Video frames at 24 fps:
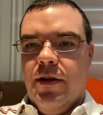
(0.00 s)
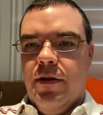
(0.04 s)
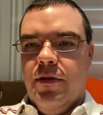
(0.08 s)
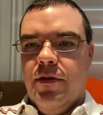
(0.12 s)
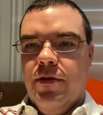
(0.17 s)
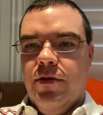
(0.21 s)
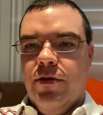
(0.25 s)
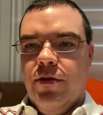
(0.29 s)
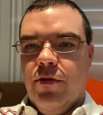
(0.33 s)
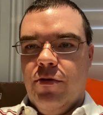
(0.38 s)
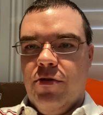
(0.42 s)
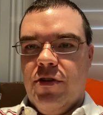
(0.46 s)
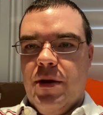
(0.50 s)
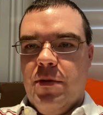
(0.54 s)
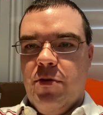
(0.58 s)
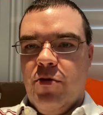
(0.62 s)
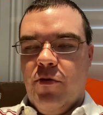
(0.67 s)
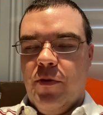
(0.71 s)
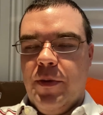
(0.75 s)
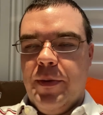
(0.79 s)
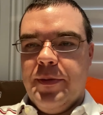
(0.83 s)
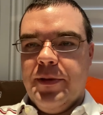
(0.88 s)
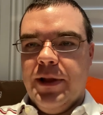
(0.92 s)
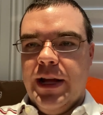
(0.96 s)
Those games
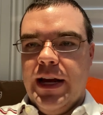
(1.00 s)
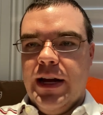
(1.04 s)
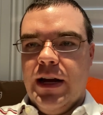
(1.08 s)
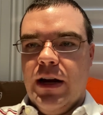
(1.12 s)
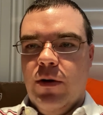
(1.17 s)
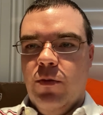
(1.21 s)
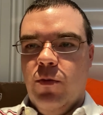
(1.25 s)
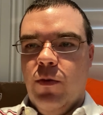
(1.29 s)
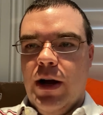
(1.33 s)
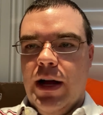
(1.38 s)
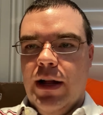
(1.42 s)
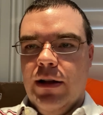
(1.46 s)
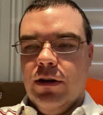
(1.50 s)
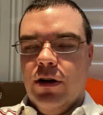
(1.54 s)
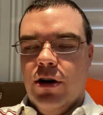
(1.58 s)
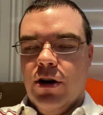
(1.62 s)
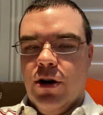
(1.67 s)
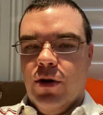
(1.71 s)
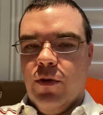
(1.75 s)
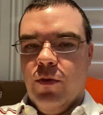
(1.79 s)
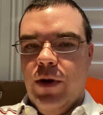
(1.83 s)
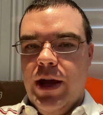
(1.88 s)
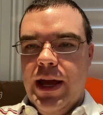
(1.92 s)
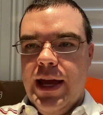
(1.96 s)
will be played on Wild
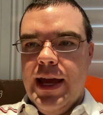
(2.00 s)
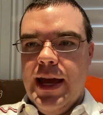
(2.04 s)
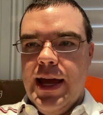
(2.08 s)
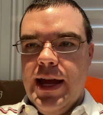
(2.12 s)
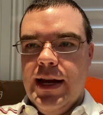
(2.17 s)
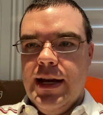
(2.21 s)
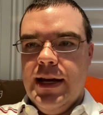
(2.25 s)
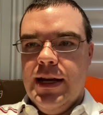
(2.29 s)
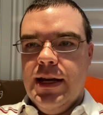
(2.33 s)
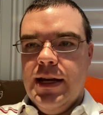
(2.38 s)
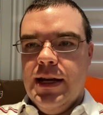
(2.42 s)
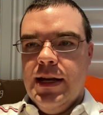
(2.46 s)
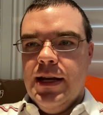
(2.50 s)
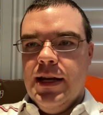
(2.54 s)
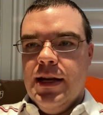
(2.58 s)
Card Weekend.